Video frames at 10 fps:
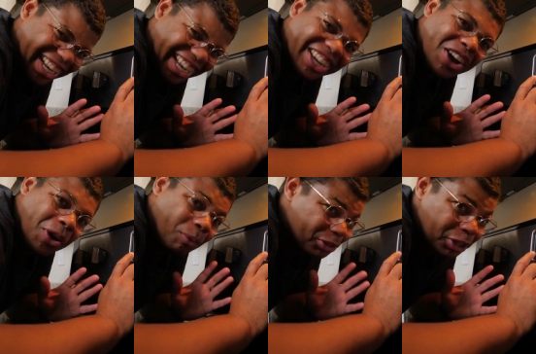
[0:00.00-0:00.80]
kidding.
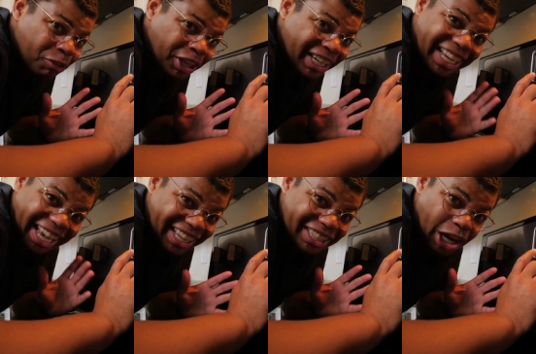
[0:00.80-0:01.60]
While self-cleaning
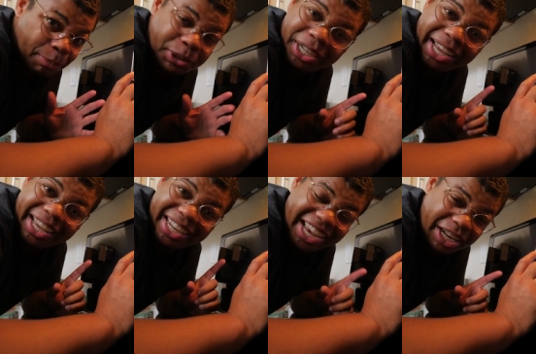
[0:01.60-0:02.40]
is an option, it
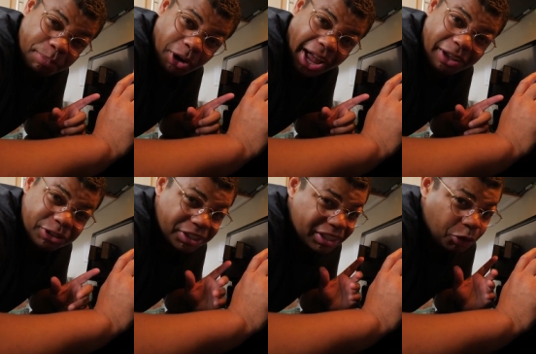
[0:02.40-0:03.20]
can heat up your
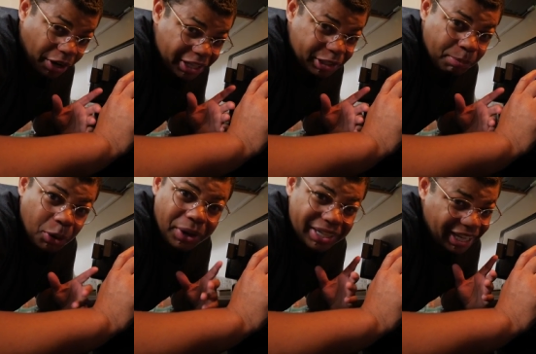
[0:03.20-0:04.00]
house, create
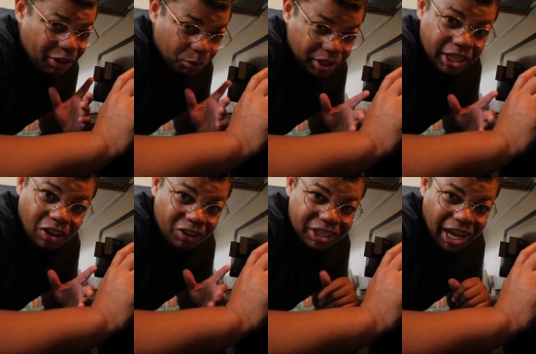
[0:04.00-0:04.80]
smoke, and take a really long